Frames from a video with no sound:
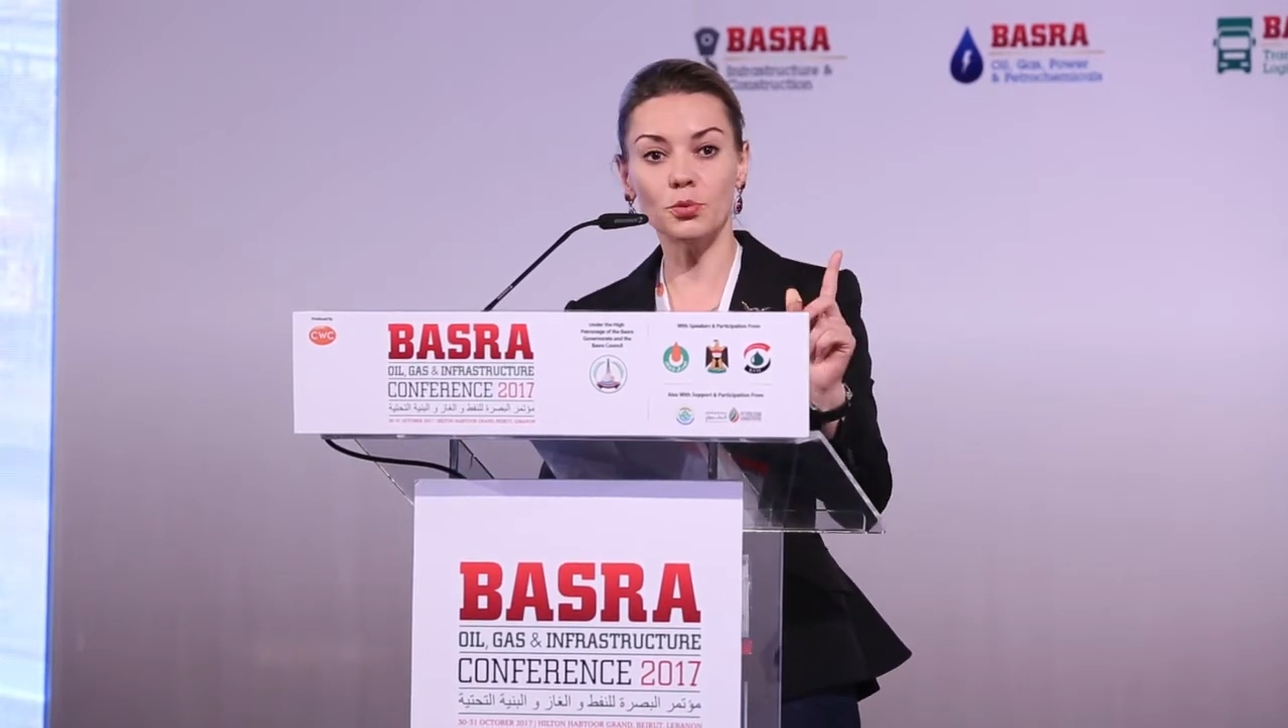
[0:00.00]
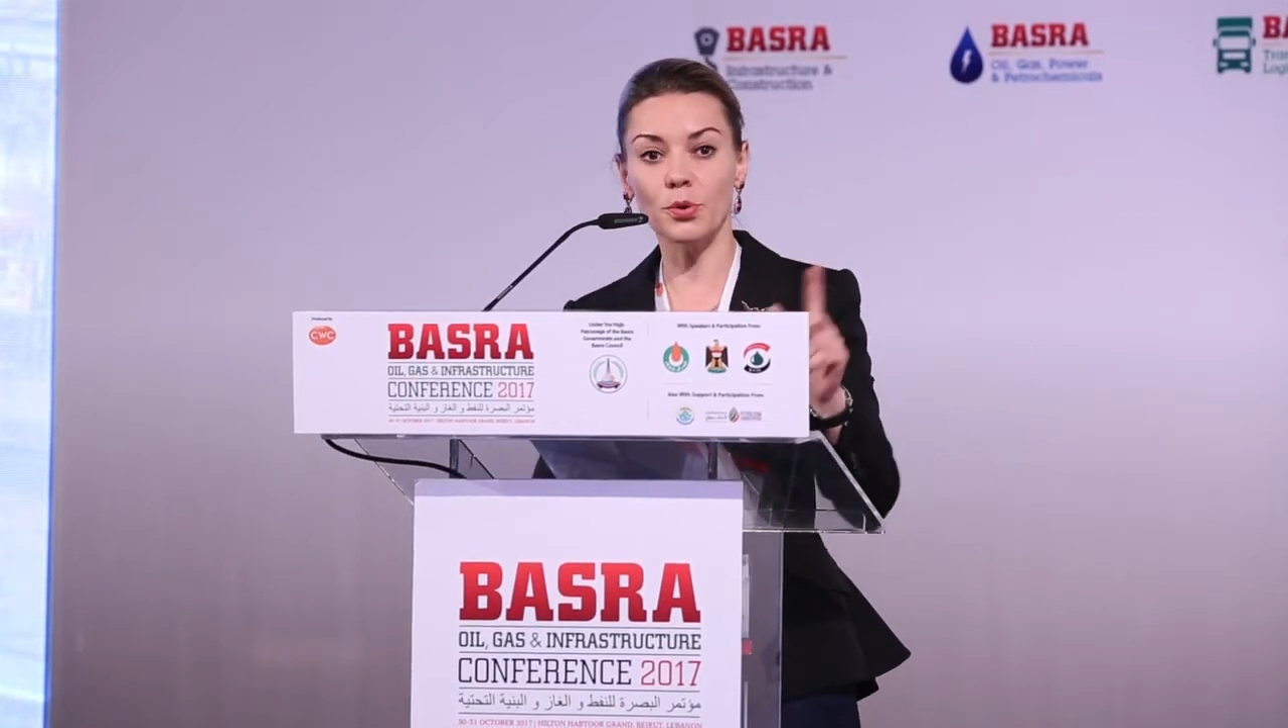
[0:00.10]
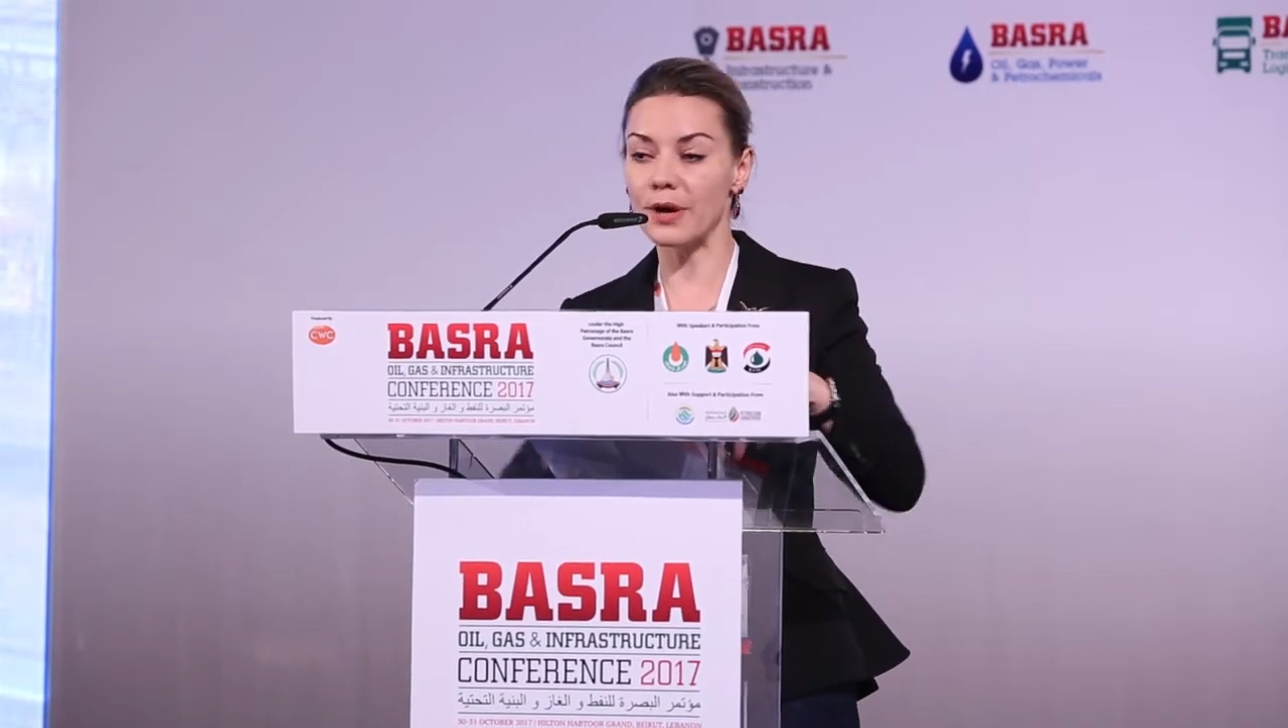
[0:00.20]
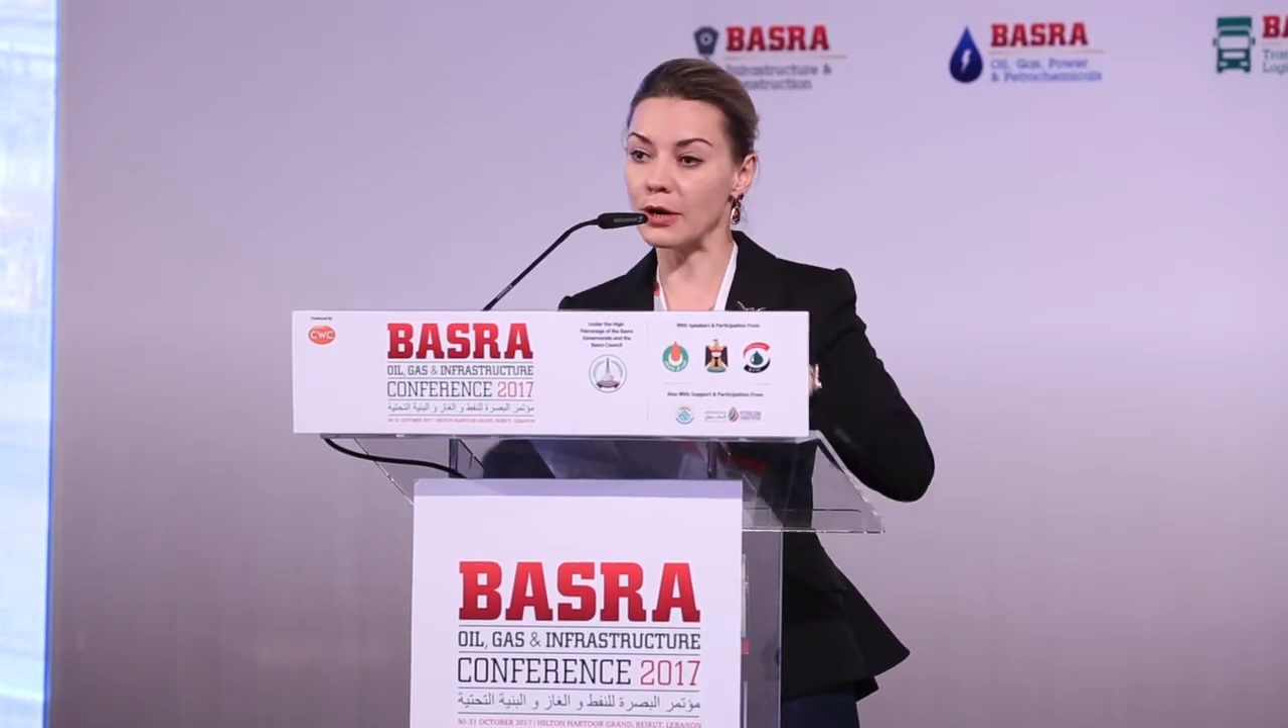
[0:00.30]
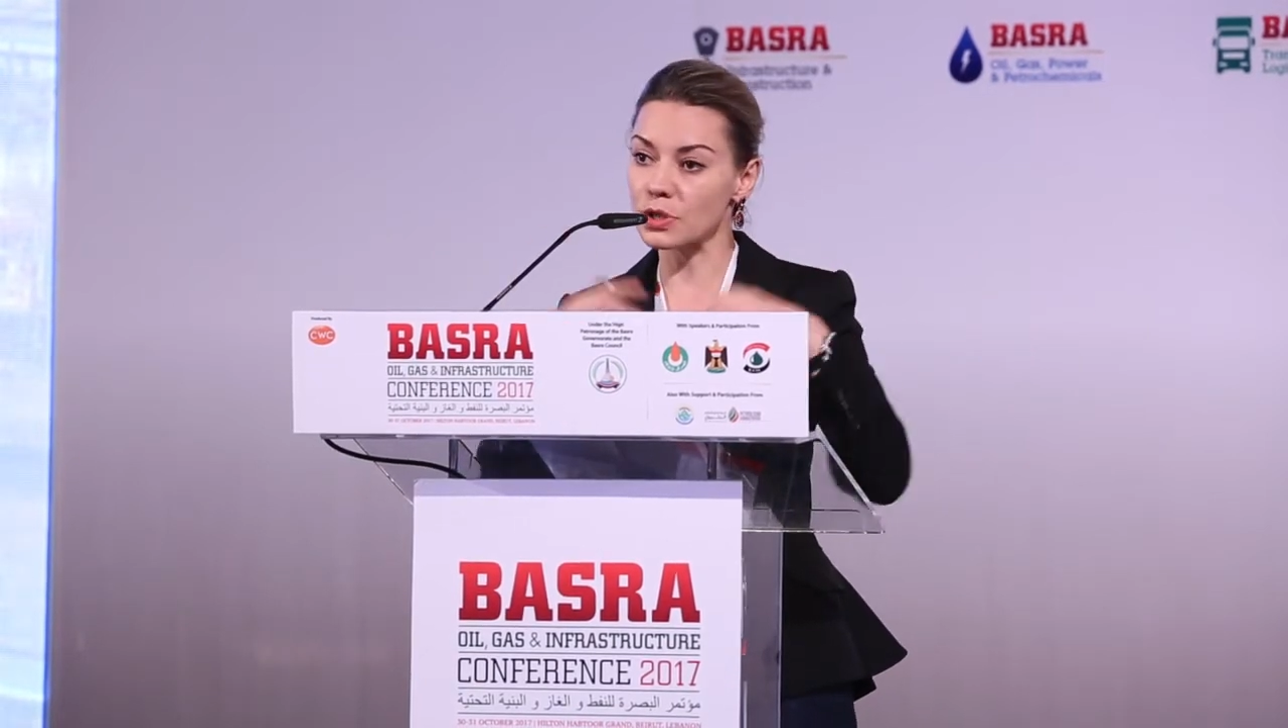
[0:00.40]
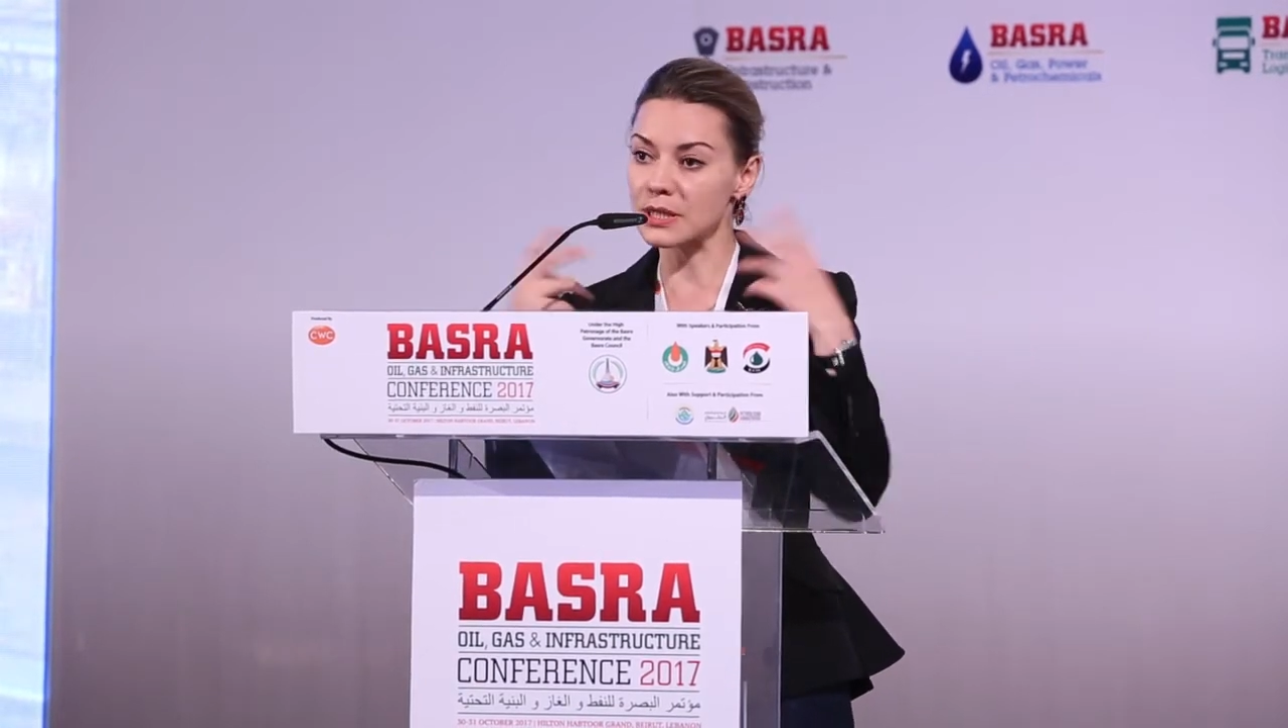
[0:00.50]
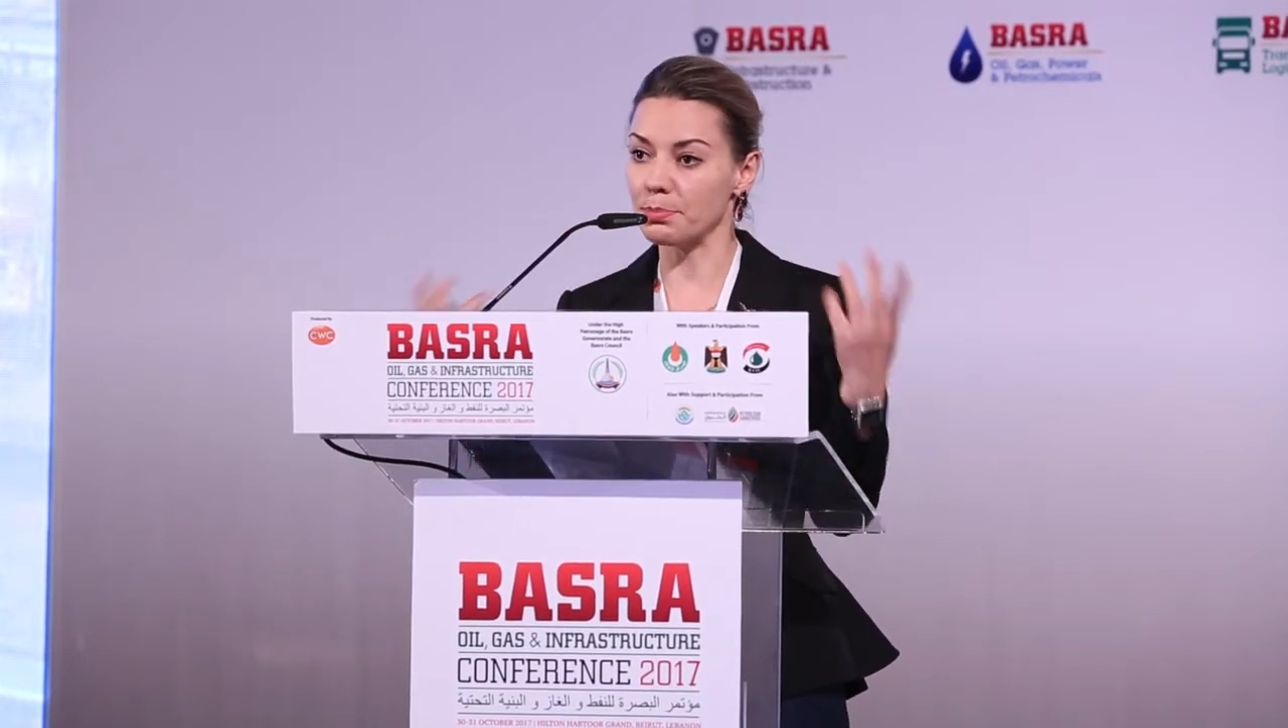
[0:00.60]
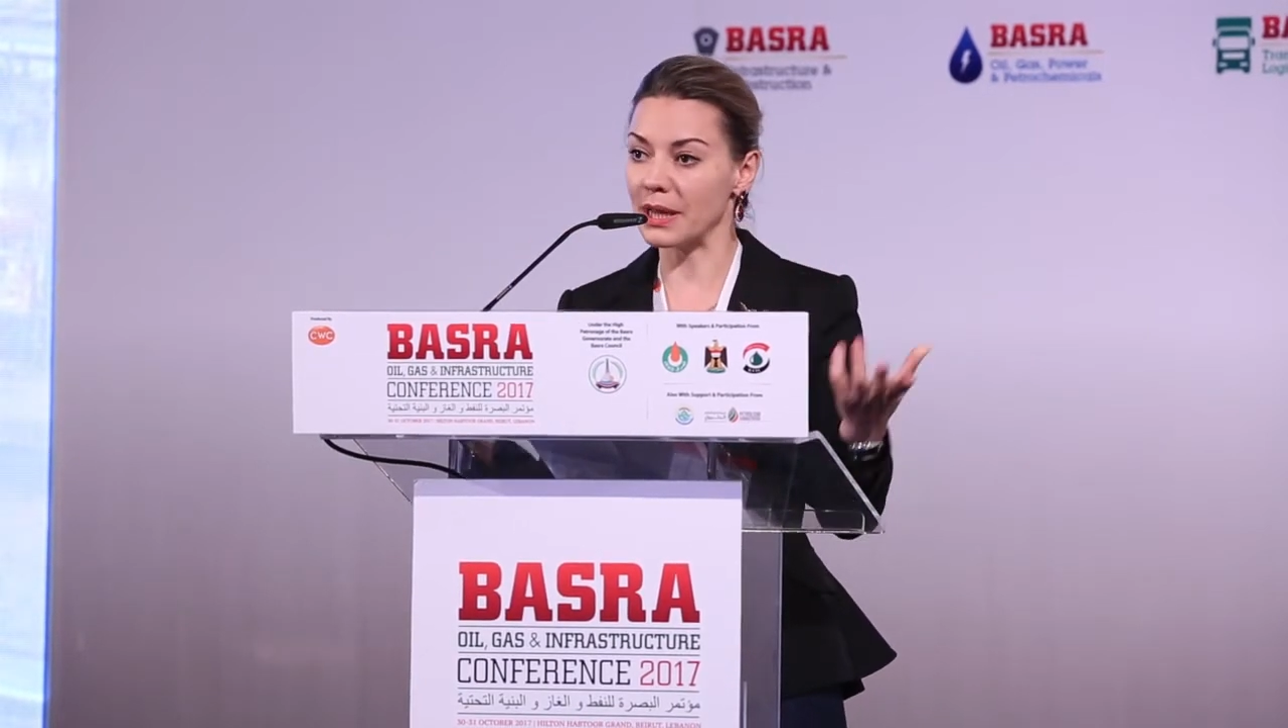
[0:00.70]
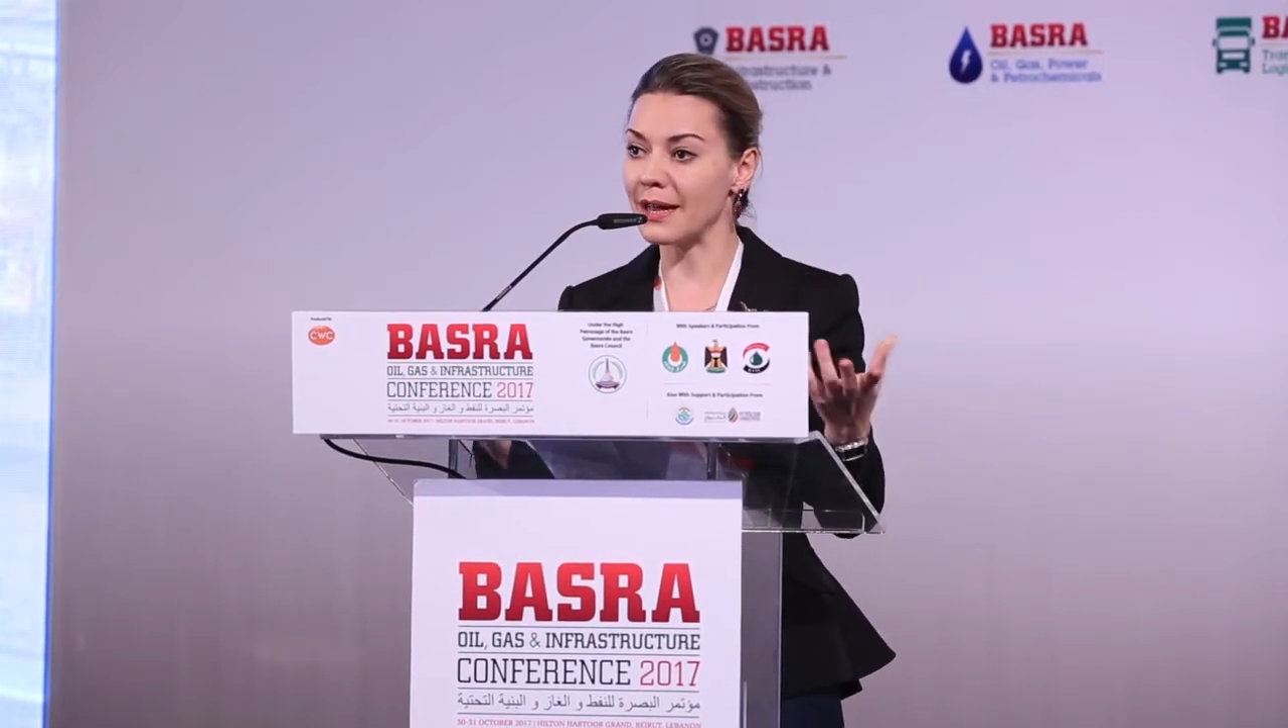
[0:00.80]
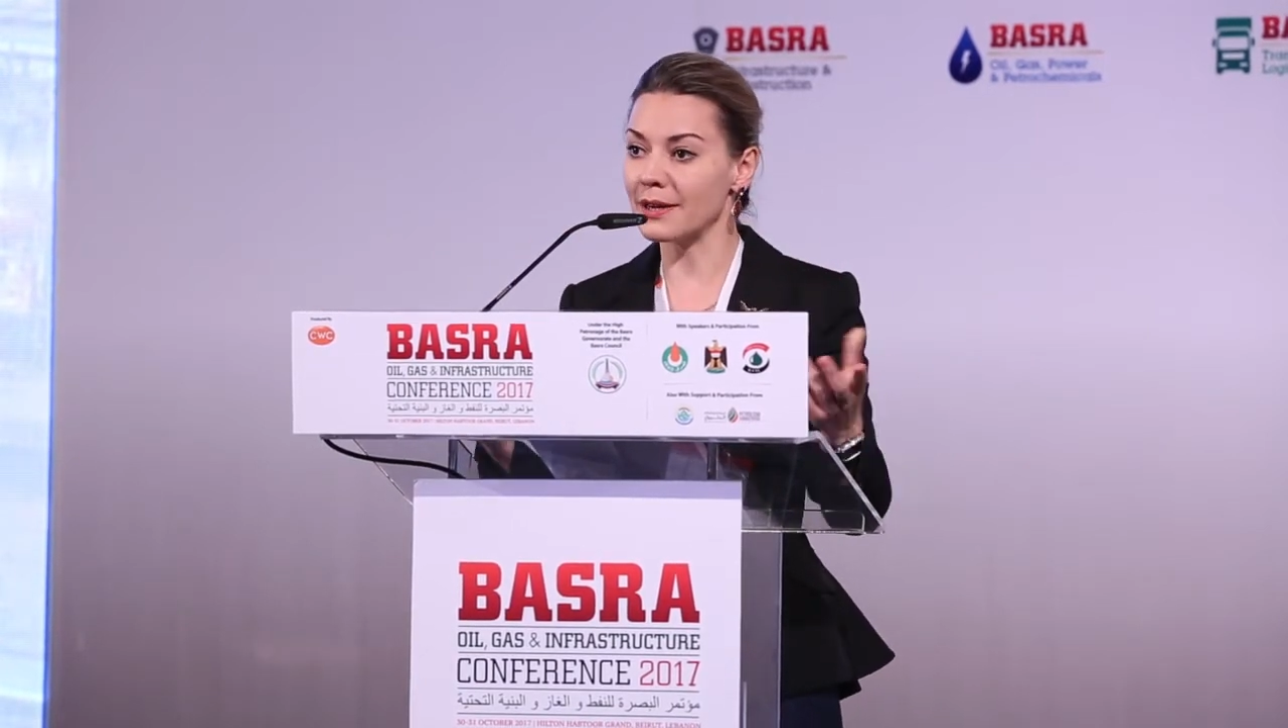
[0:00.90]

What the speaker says: without supplier